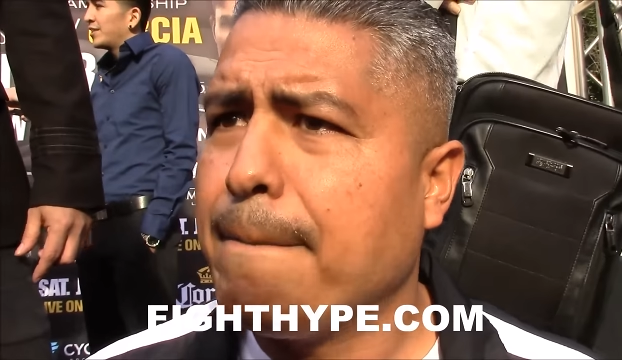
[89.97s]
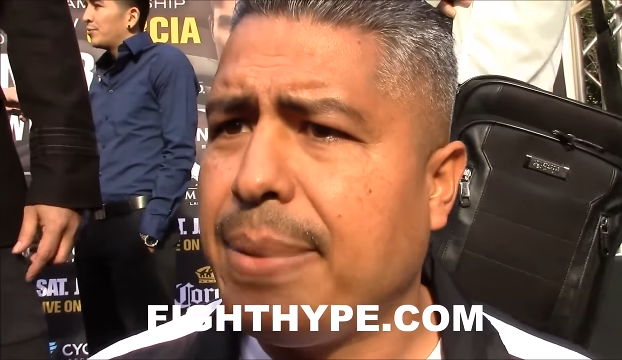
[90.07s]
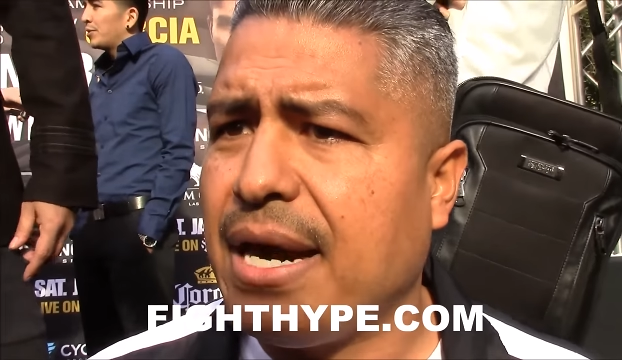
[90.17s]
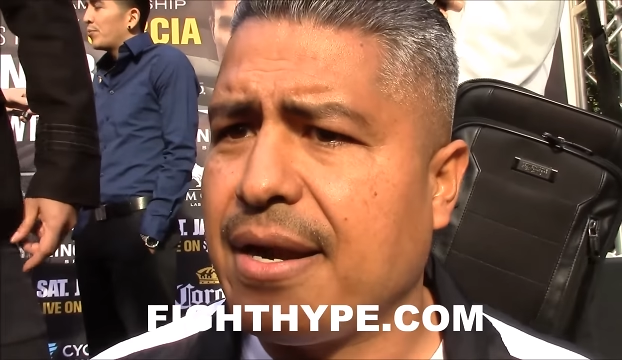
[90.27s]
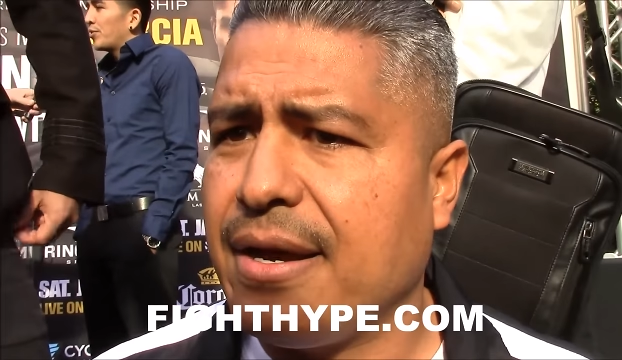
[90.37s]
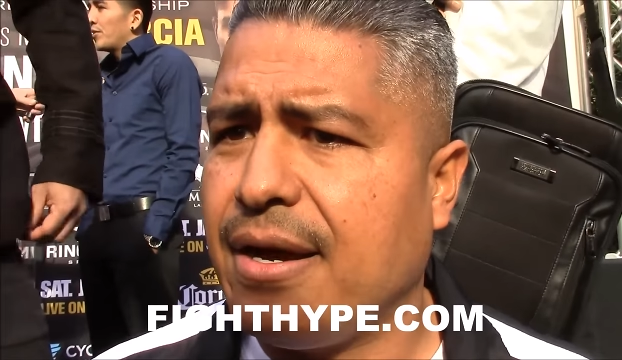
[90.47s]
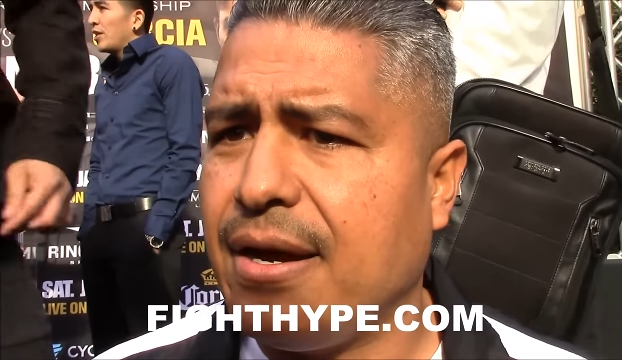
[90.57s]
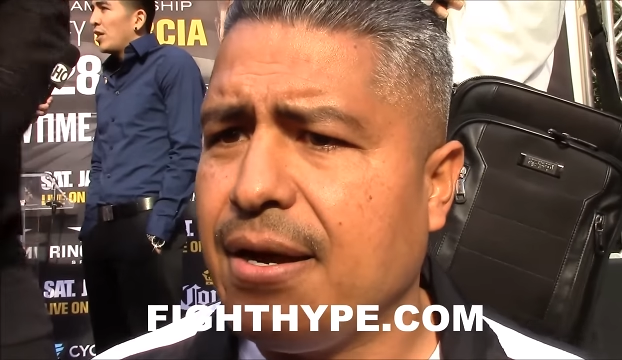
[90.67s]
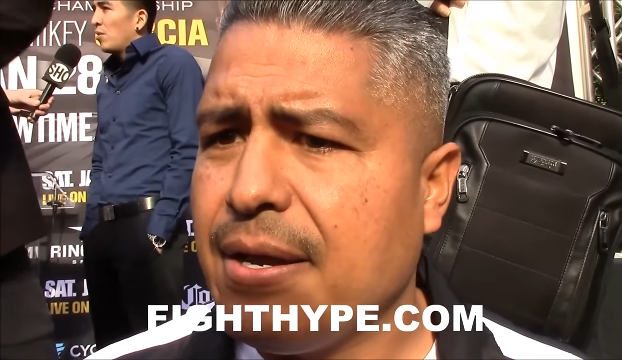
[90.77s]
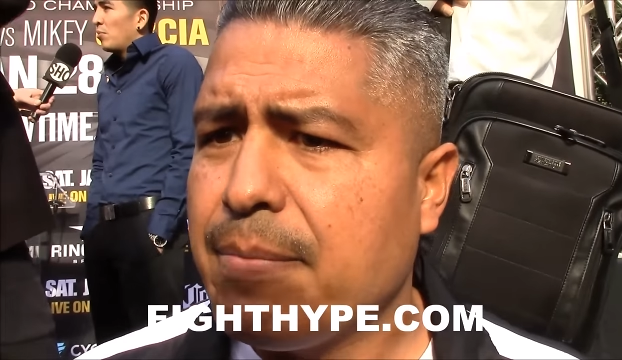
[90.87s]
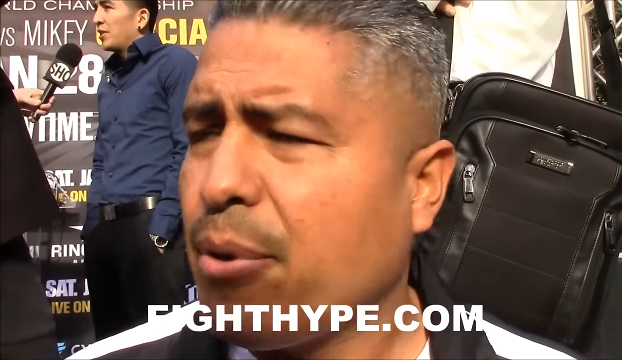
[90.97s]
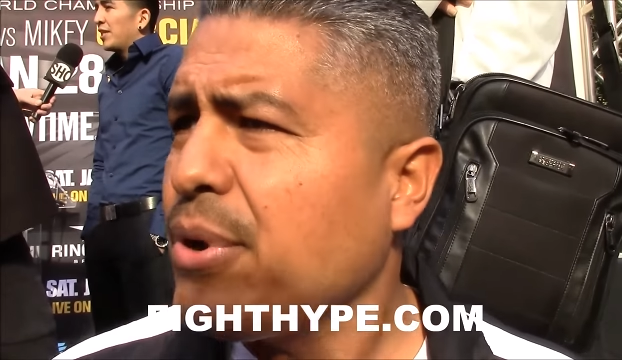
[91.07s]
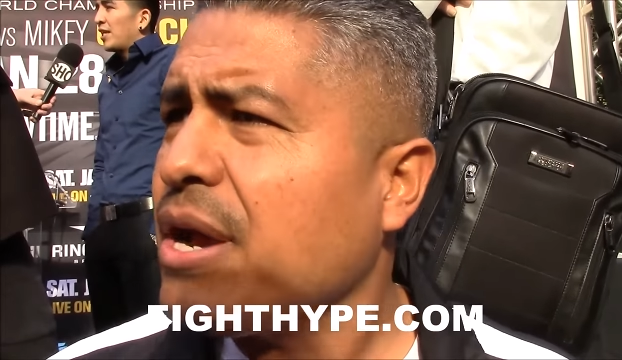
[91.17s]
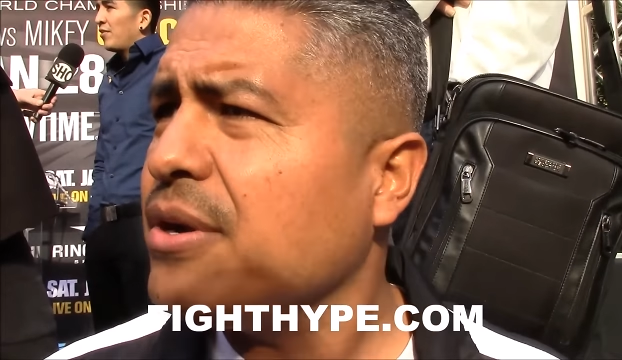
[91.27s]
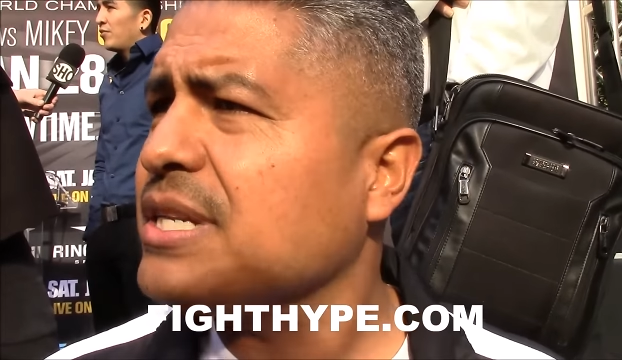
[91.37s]
Speaker 1: but uh, but we're
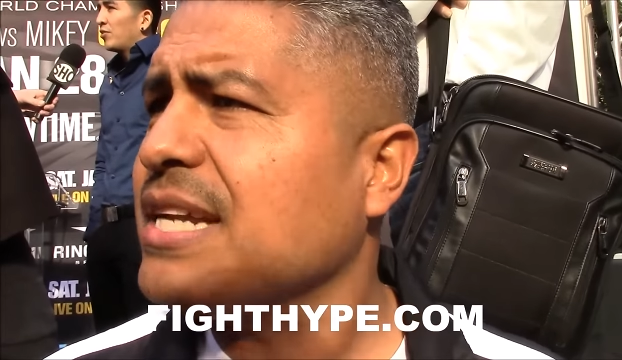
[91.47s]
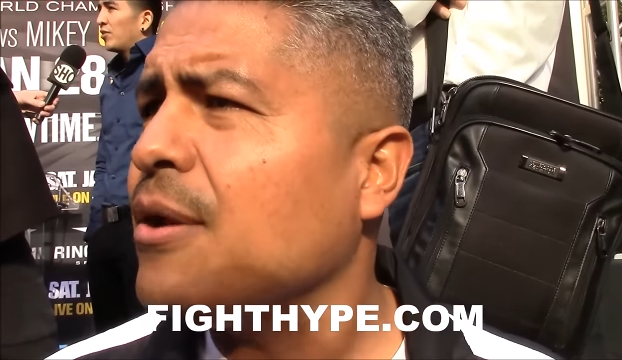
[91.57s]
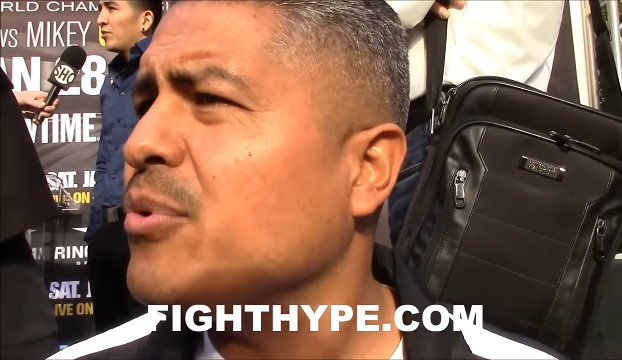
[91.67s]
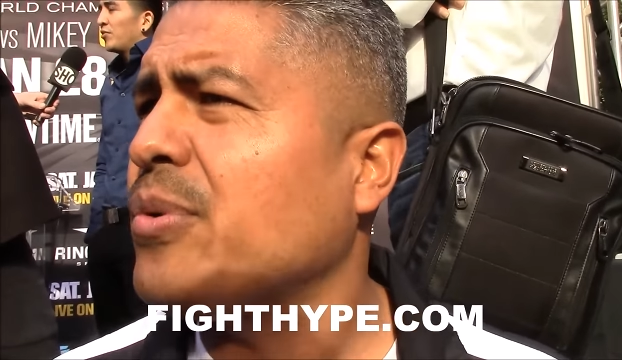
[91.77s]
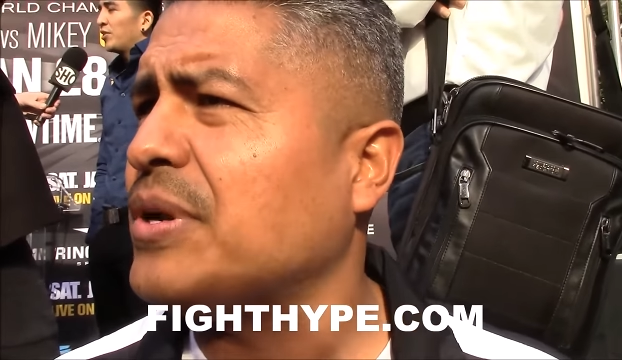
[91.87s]
not going to tell him we want